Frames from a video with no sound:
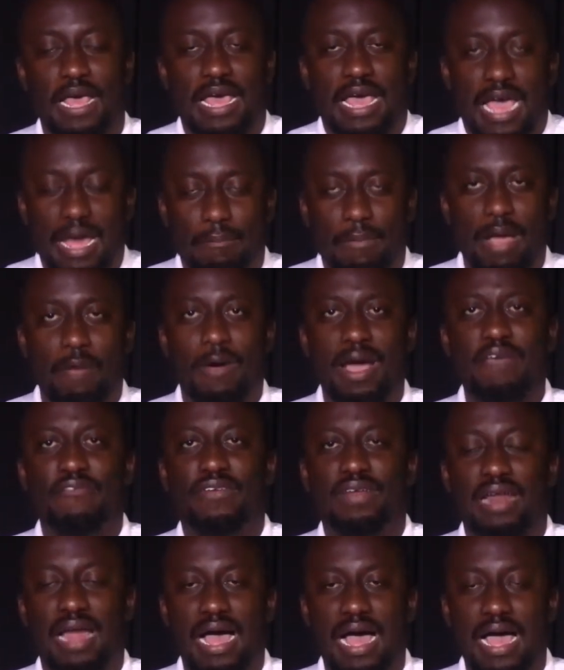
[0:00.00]
And my wife
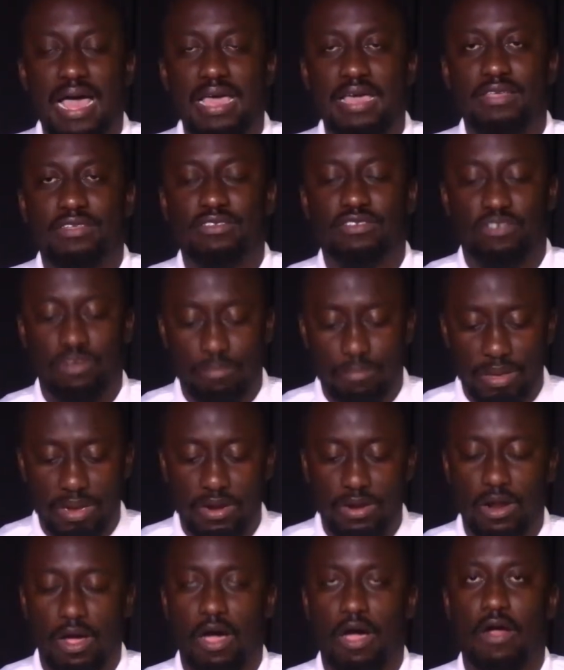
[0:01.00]
and I
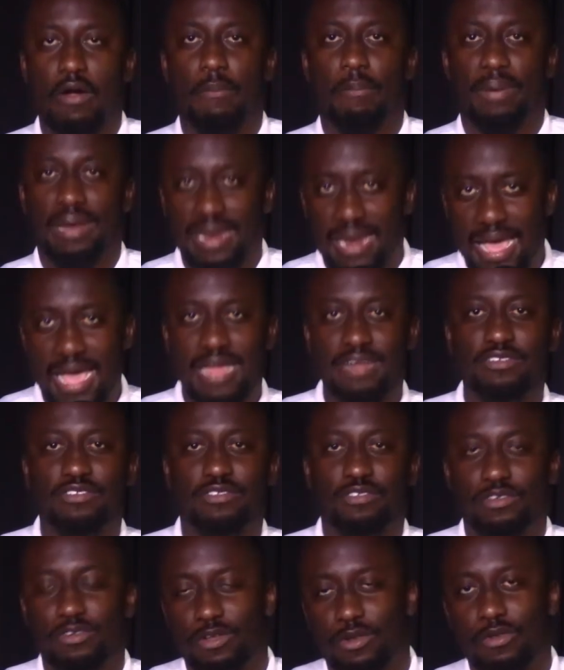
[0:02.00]
submitted our plans
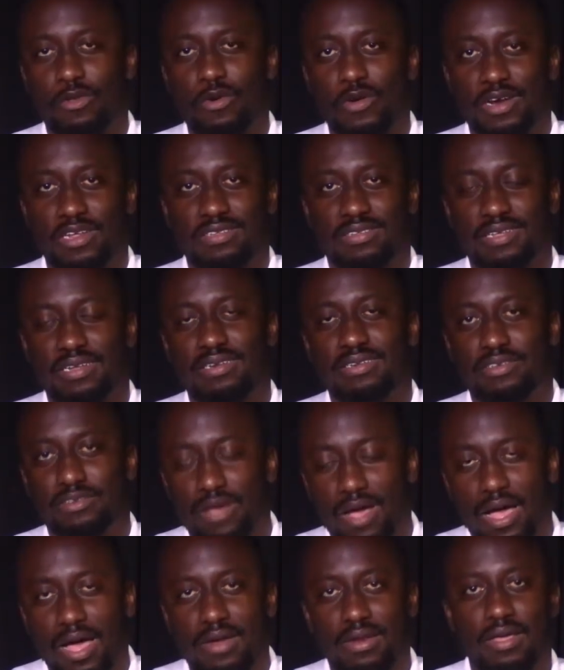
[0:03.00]
to the Lord and said,
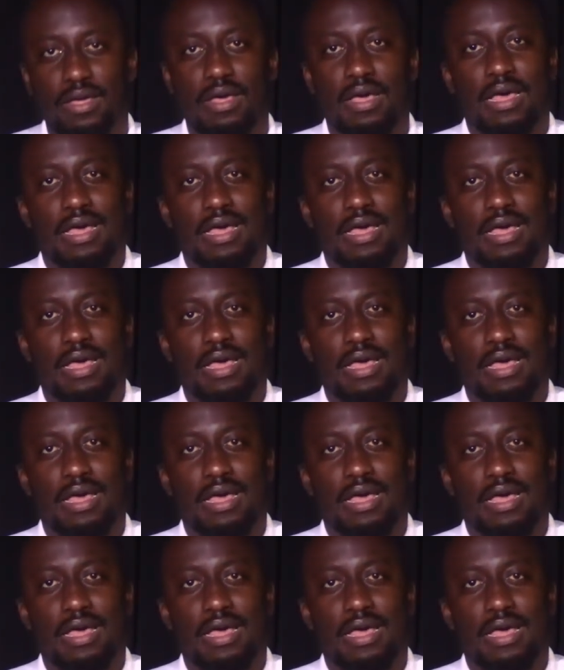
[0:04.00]
God,